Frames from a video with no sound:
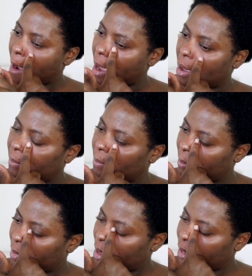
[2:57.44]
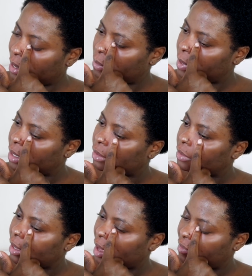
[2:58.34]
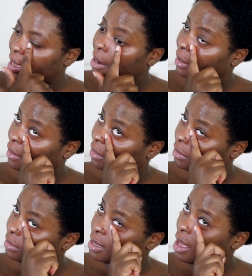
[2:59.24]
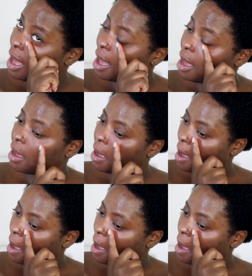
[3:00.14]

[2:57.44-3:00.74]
Okay, kind of want a little heavy-handed on this eye,